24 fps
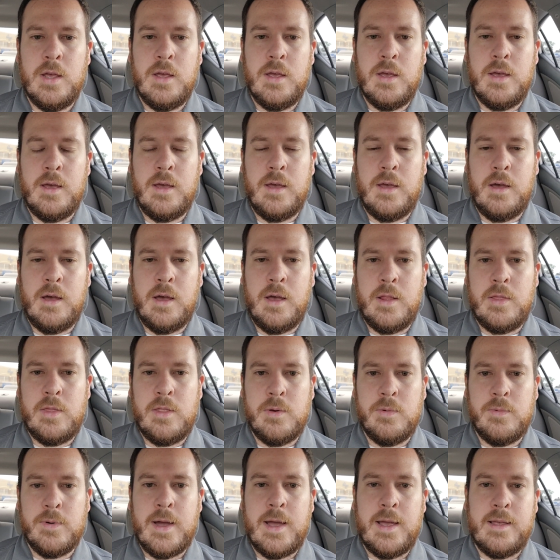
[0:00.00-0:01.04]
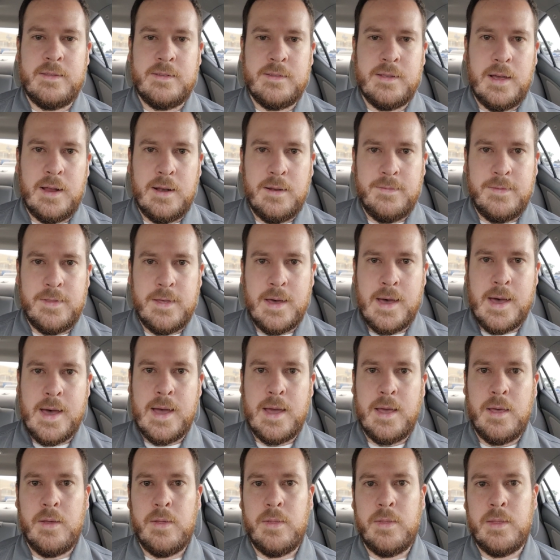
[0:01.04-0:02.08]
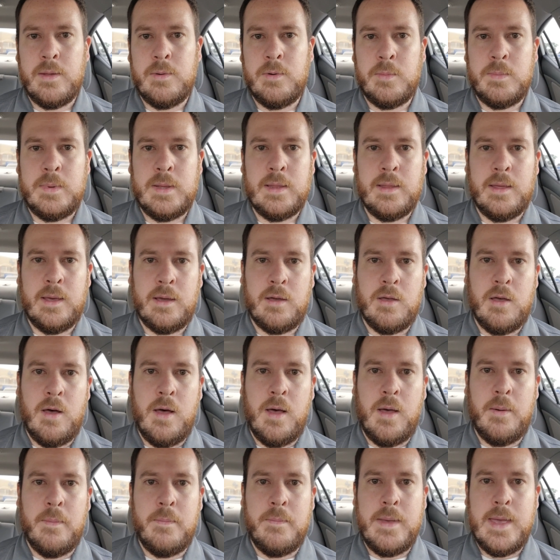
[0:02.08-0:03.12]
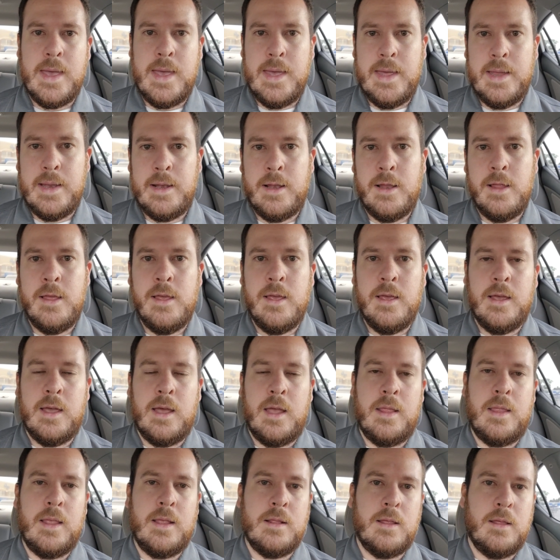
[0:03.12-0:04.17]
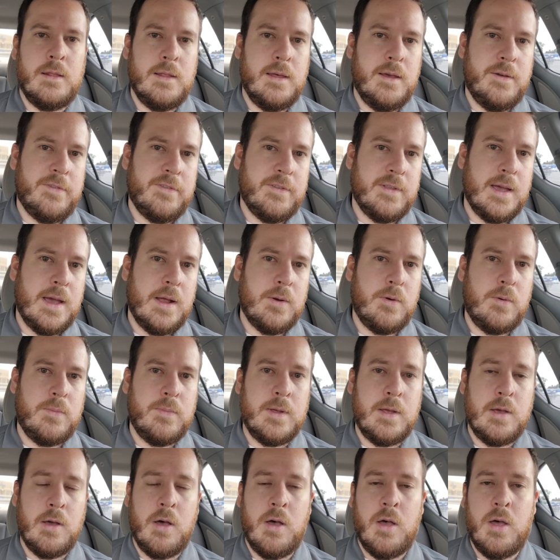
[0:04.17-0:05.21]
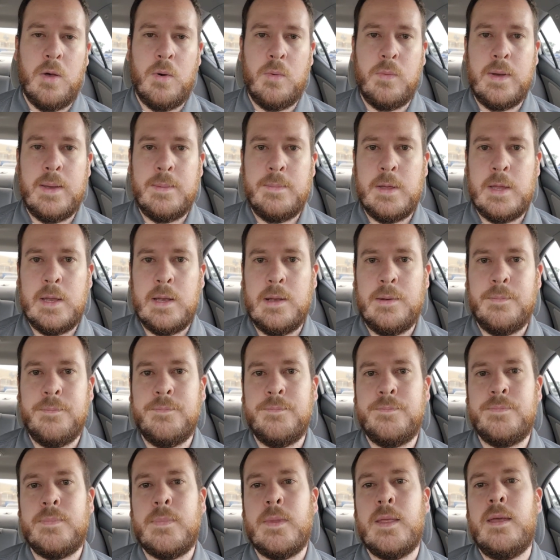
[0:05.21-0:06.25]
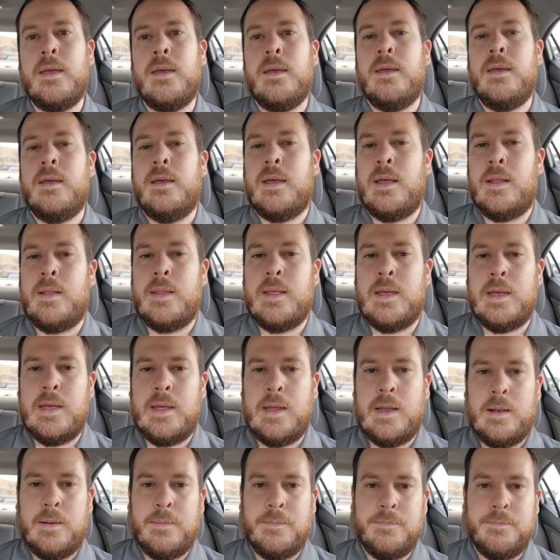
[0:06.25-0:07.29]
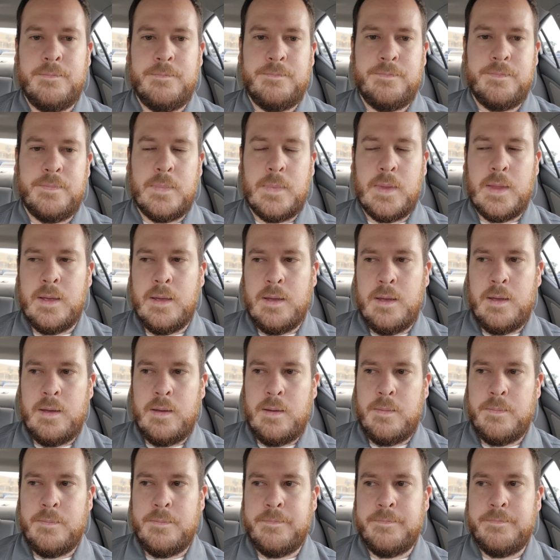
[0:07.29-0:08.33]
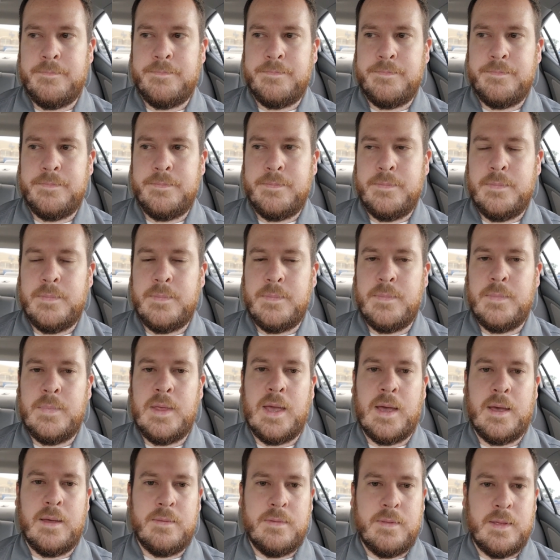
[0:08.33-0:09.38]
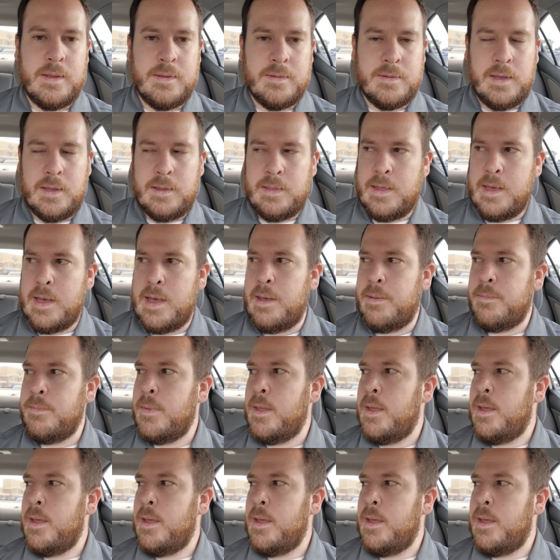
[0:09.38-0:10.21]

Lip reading: On the right side of the aisle, it would be like all men, and then the left side would be all women. And then, um, yeah, things like that.